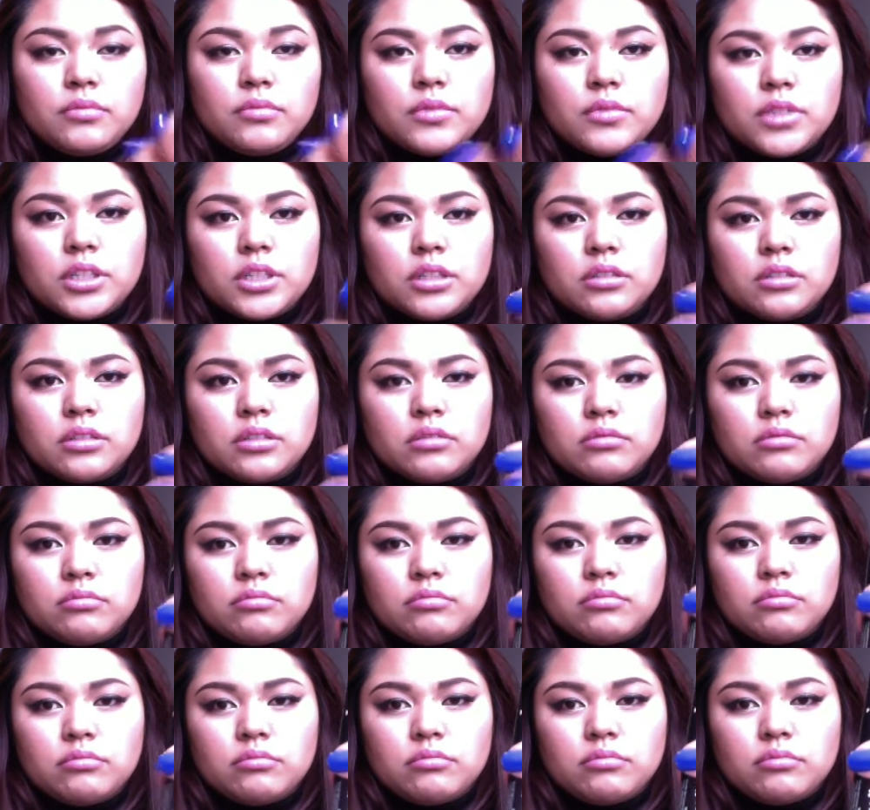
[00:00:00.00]
Or
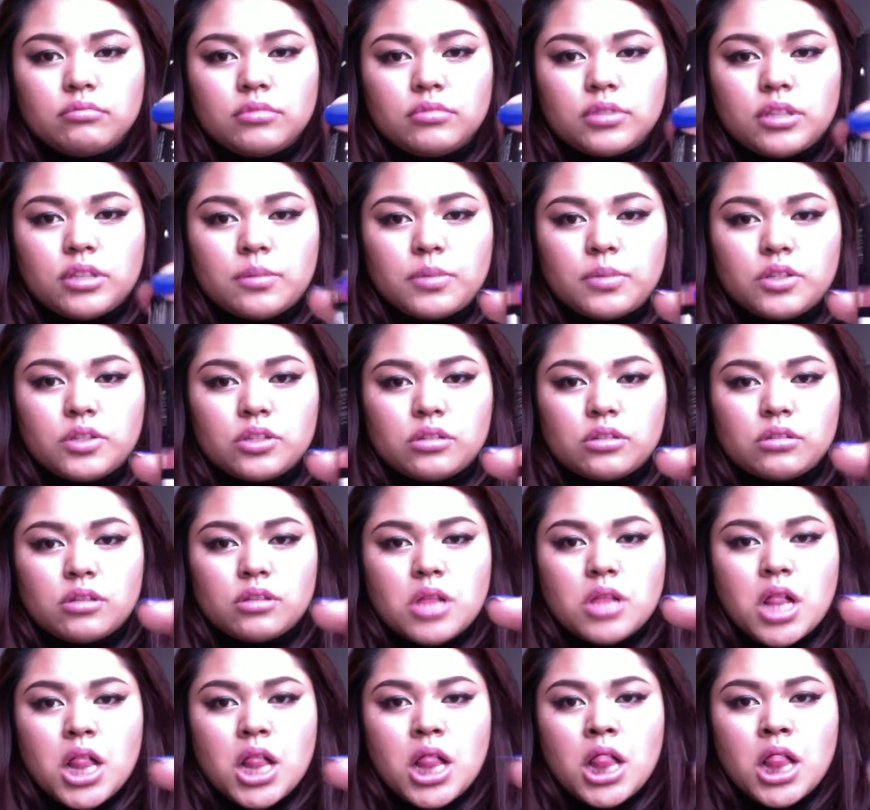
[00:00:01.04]
let me just,
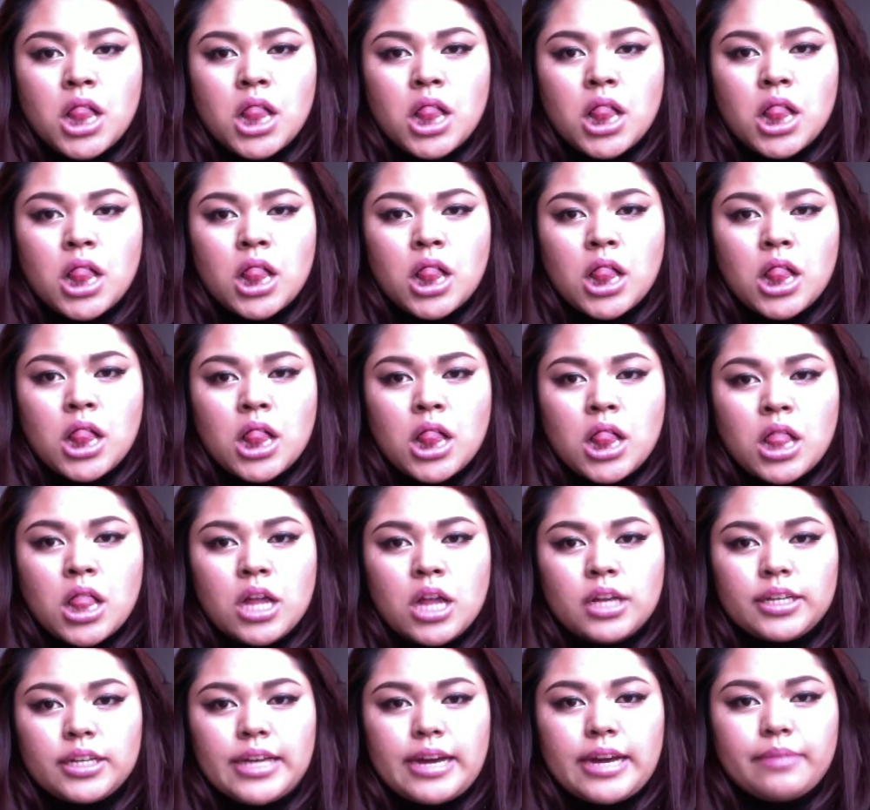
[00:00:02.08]

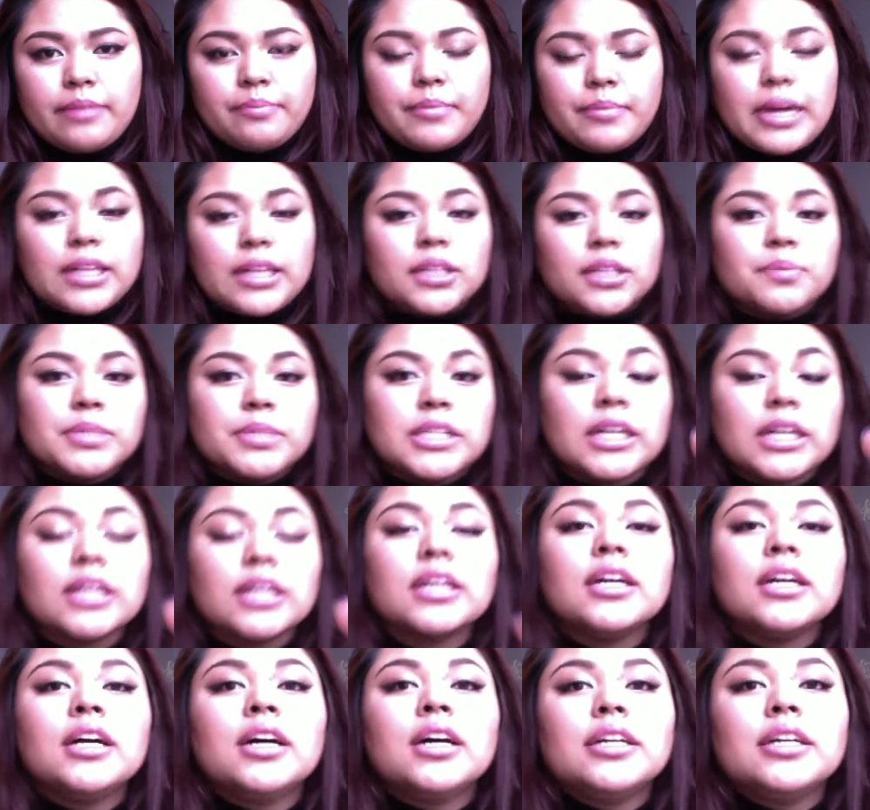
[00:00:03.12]
yeah, matte lipstick.
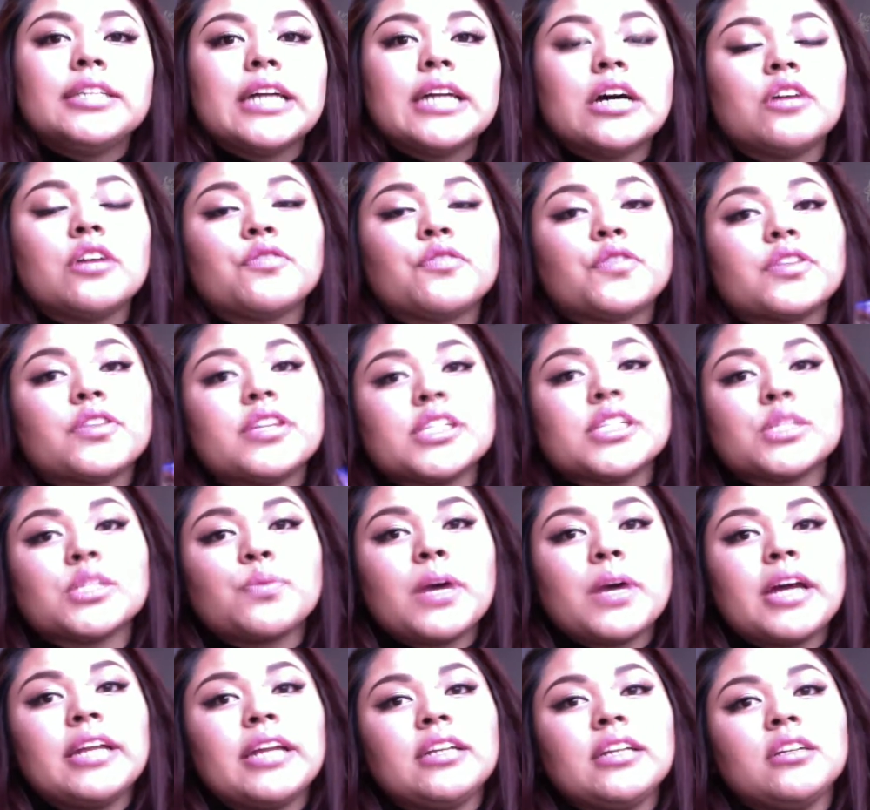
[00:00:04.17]
Now for this
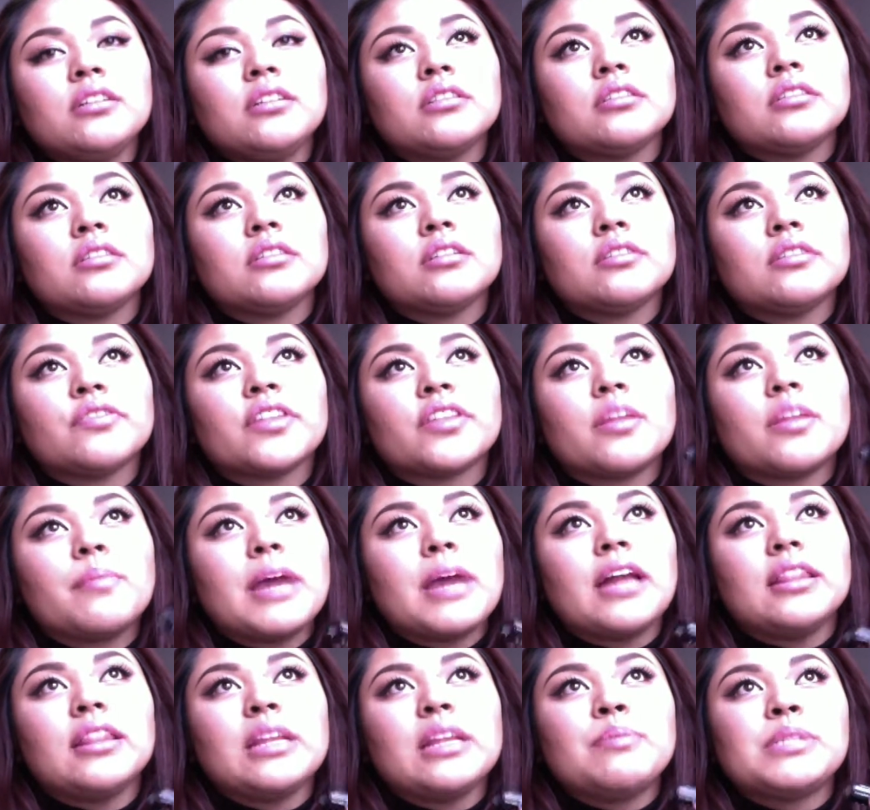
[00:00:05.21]
one, for the
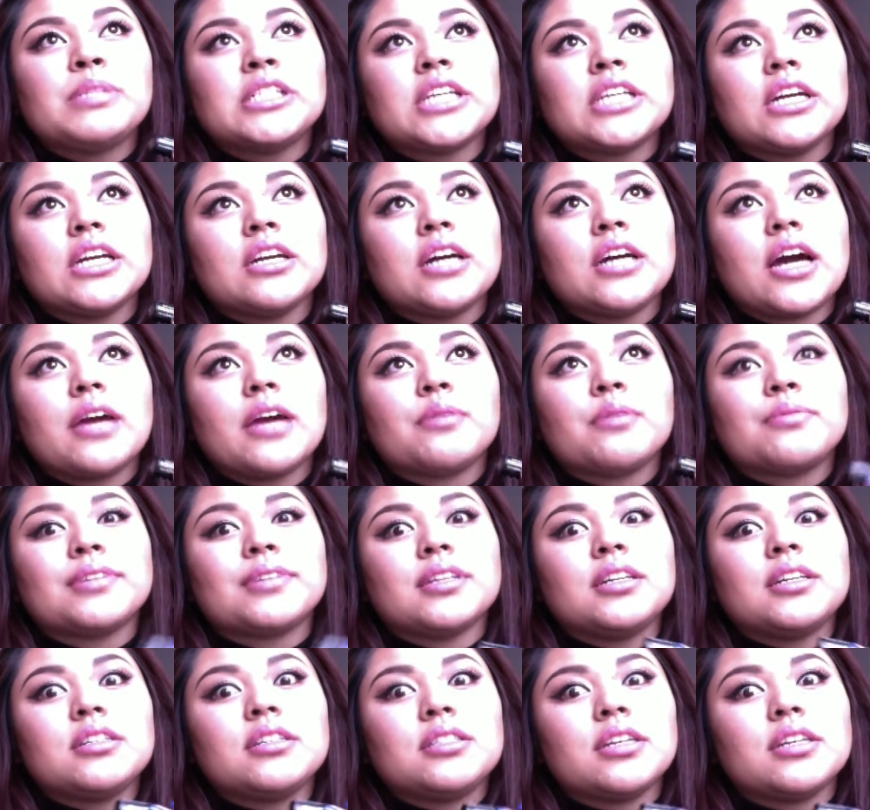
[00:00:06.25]
matte lipstick, I
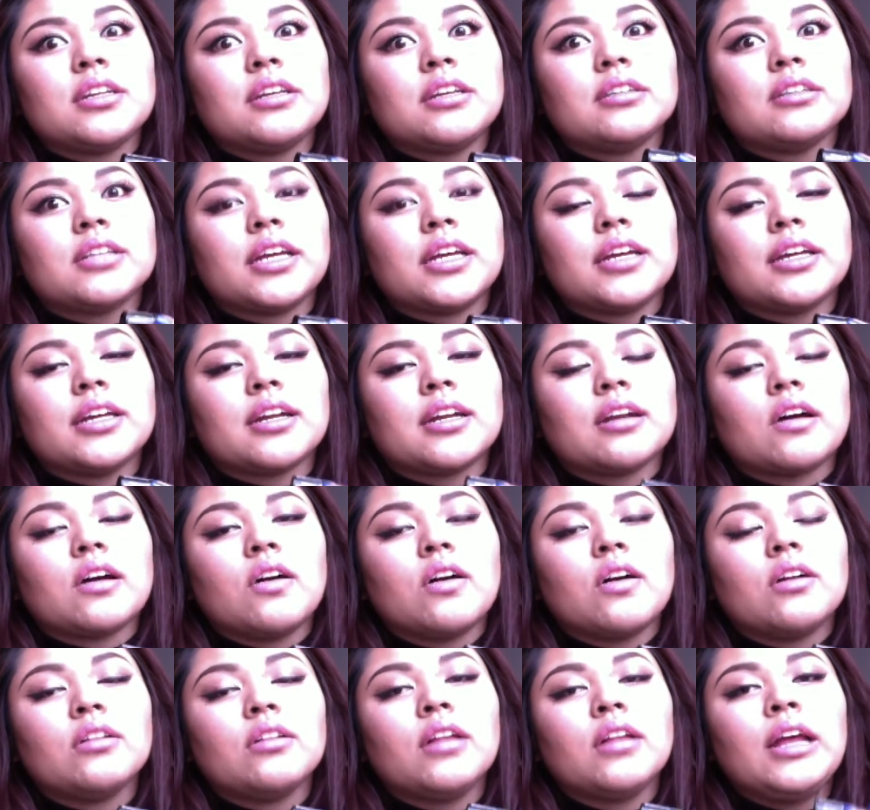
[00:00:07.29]
really didn't like it at
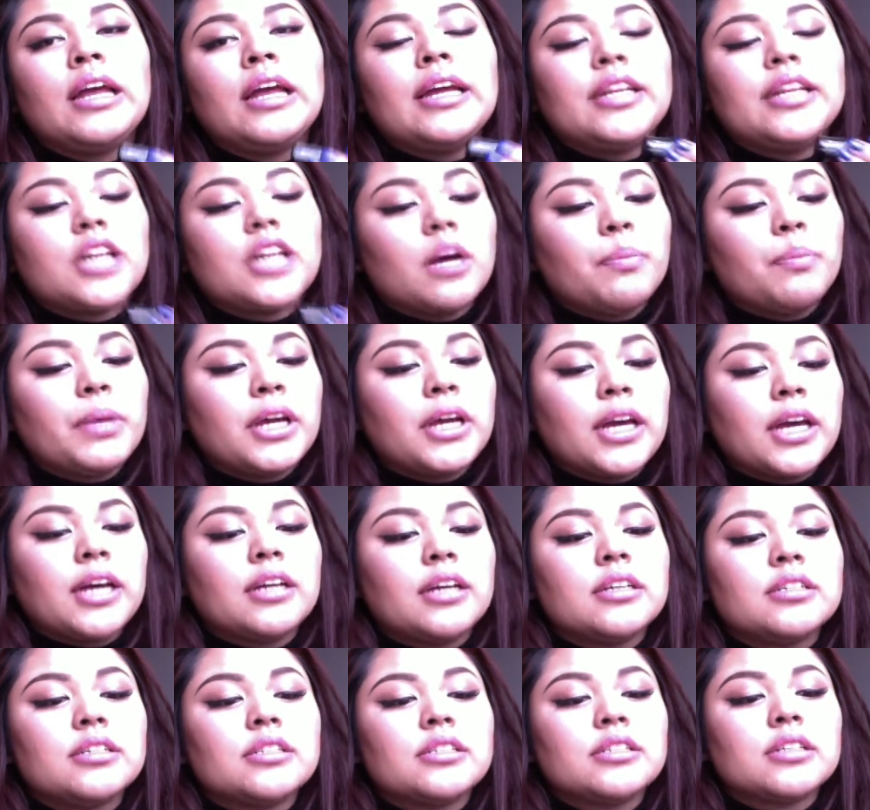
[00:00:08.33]
all. Not
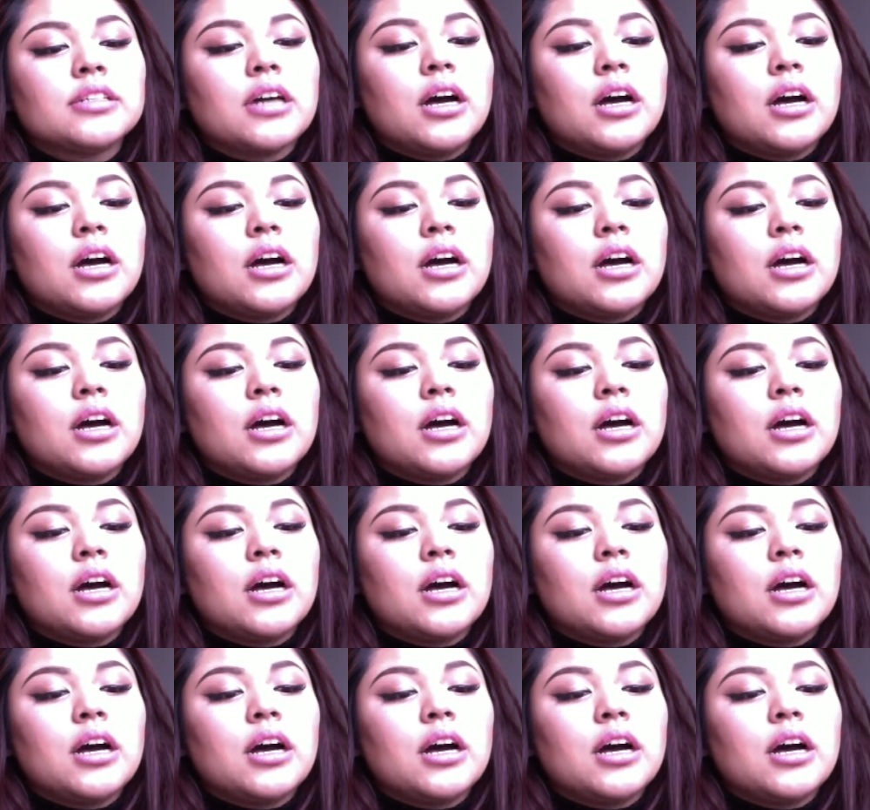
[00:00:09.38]
because